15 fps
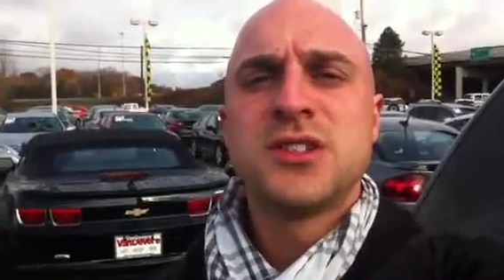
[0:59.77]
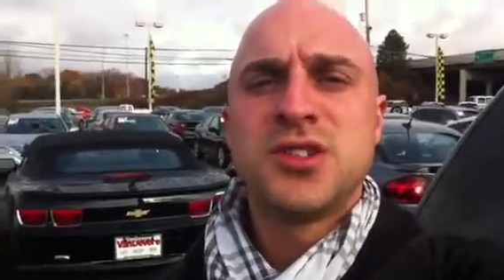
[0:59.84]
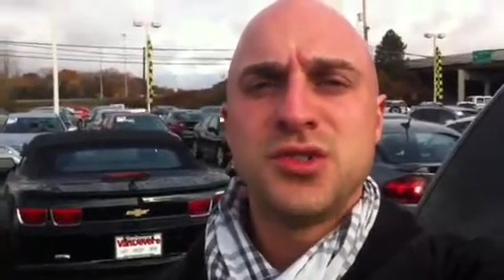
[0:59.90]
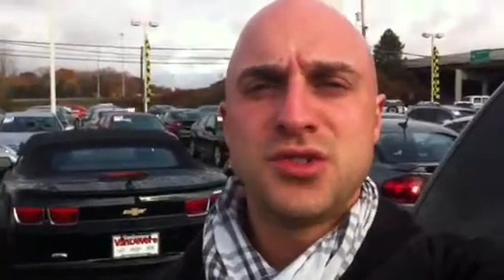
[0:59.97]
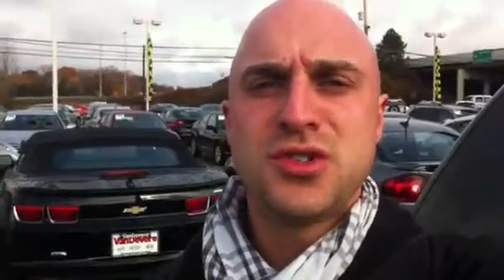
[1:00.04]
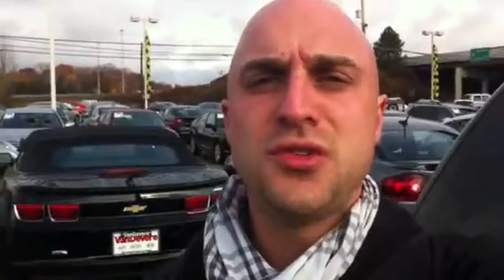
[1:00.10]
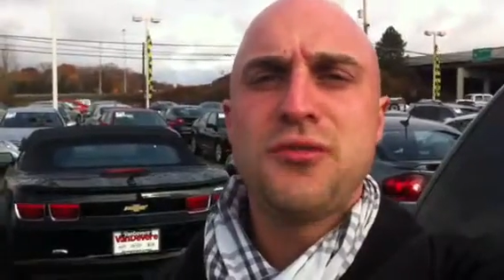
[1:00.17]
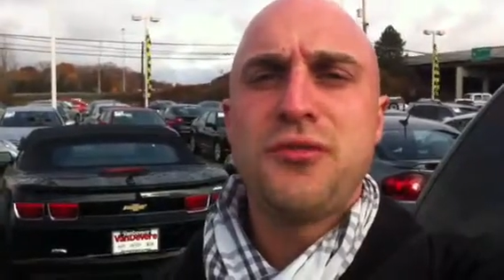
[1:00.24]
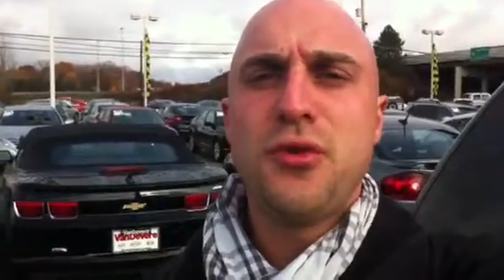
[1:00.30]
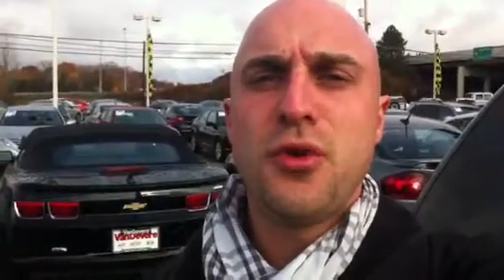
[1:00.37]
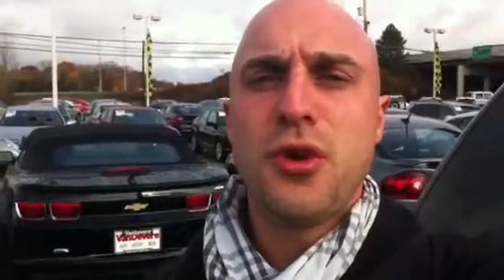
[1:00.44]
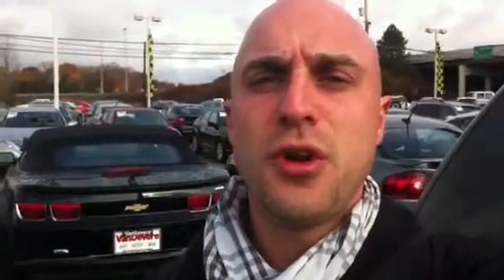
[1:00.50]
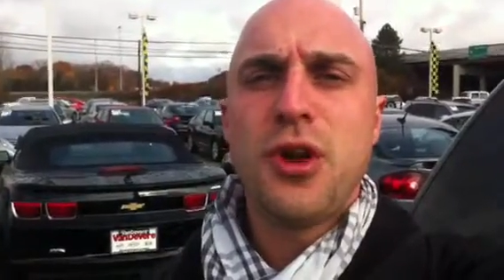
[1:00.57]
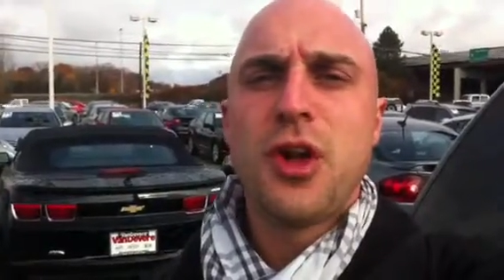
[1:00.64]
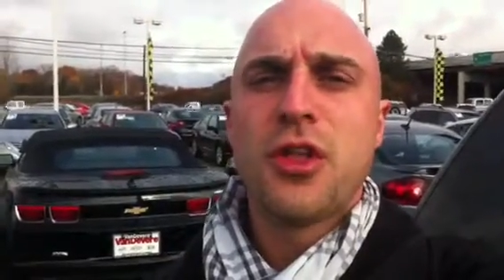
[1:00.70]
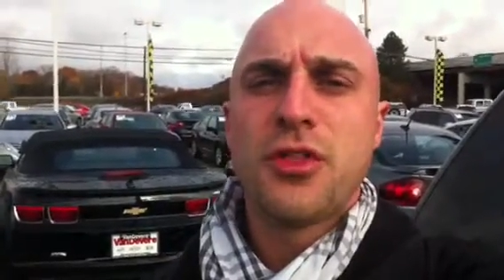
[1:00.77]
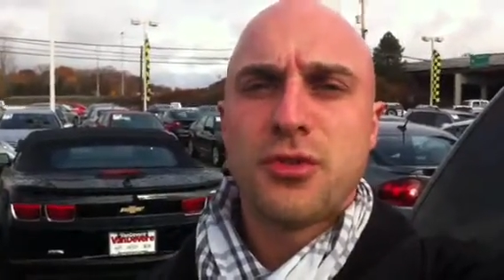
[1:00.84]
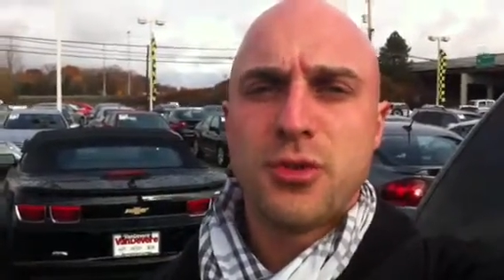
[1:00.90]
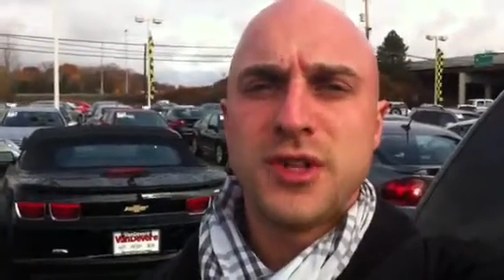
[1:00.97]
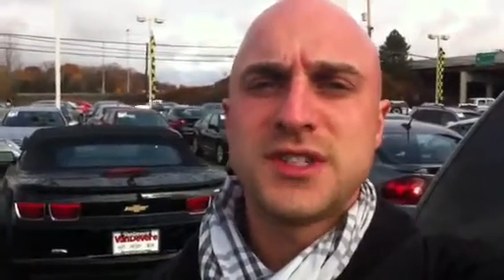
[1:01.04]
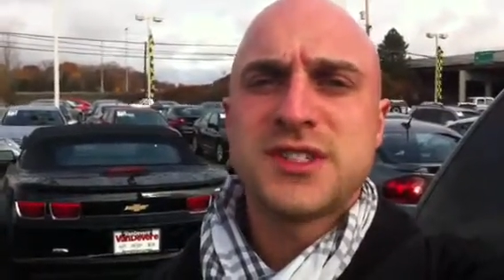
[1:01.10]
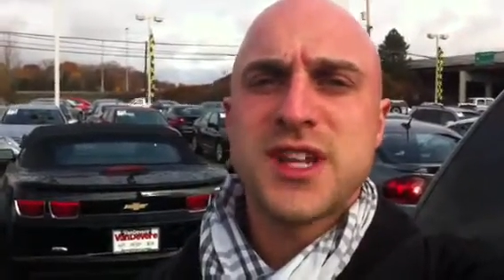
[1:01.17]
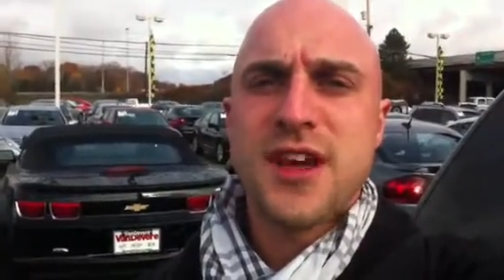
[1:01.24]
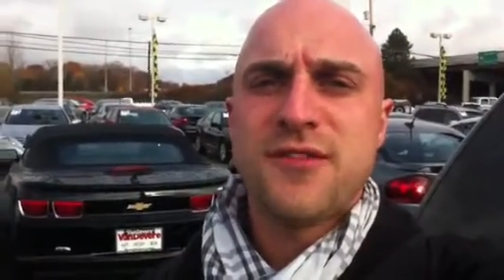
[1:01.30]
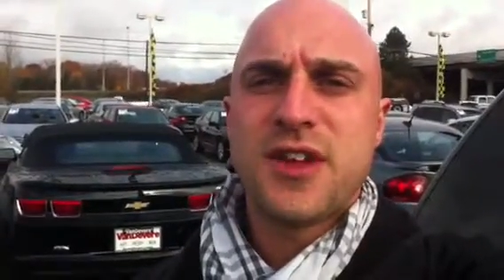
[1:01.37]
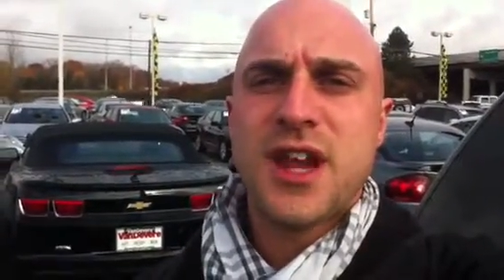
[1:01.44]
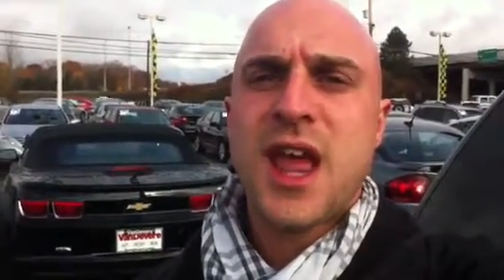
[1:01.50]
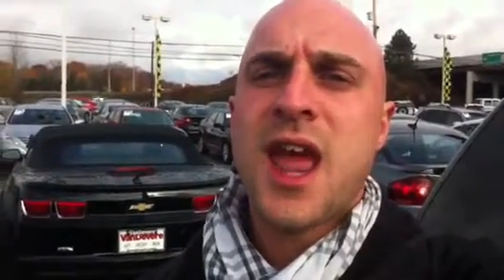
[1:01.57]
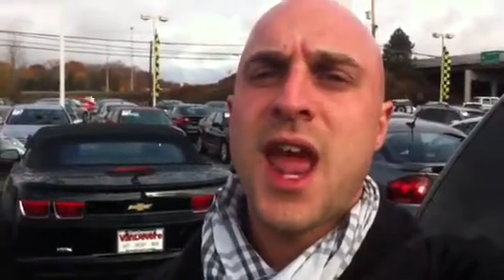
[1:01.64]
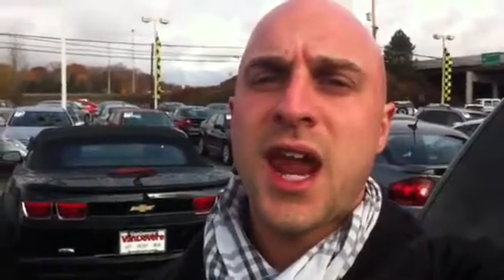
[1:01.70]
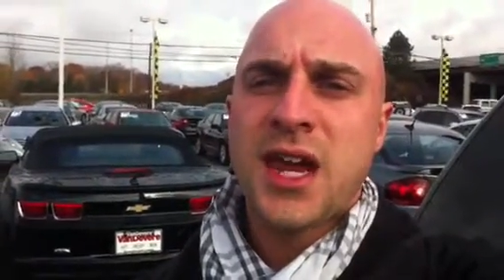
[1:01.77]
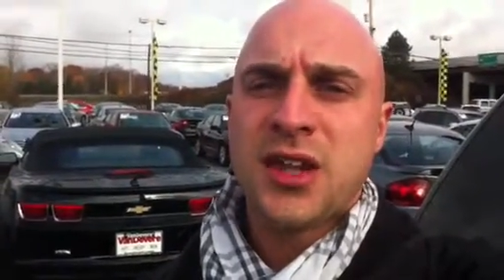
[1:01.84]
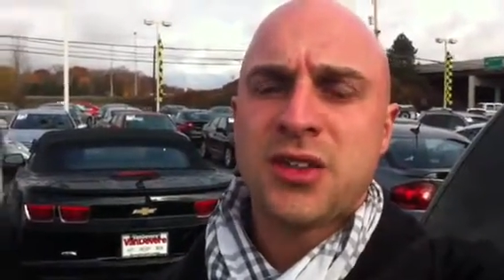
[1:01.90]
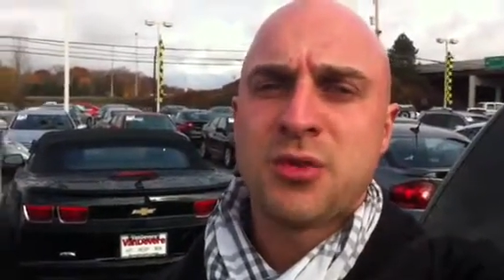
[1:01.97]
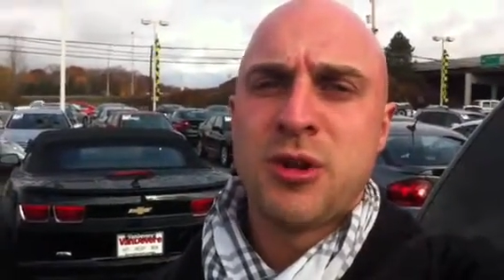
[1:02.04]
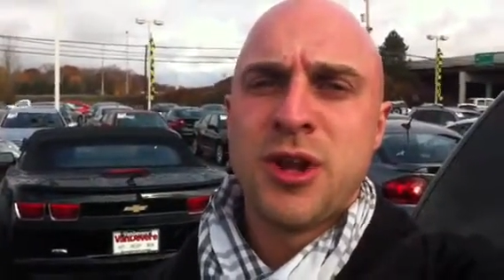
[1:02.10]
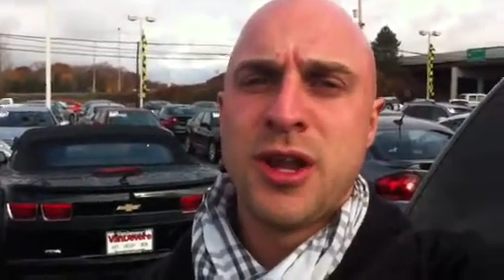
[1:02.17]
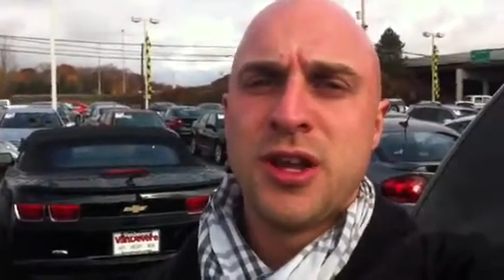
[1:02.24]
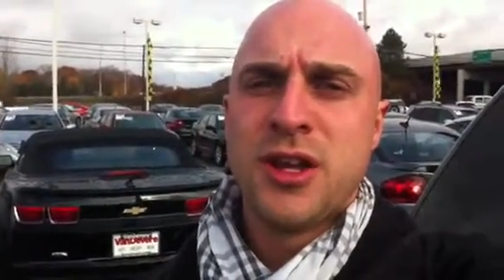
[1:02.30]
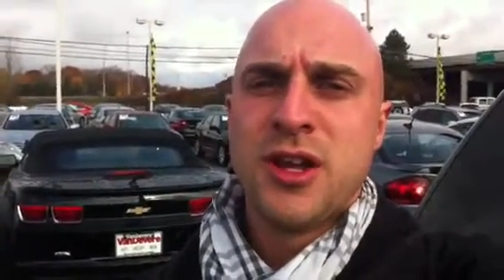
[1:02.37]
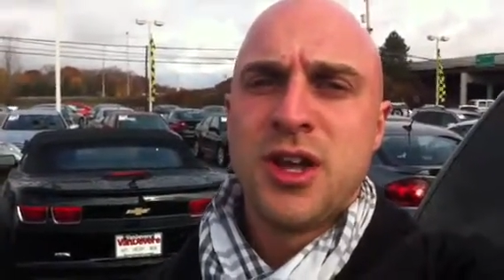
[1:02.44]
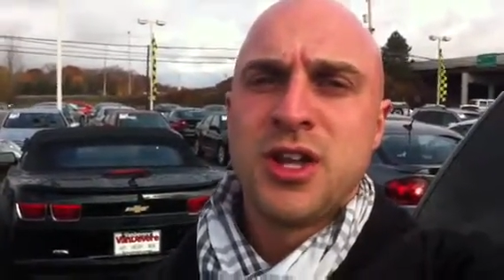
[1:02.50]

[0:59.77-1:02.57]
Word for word: 224 3783.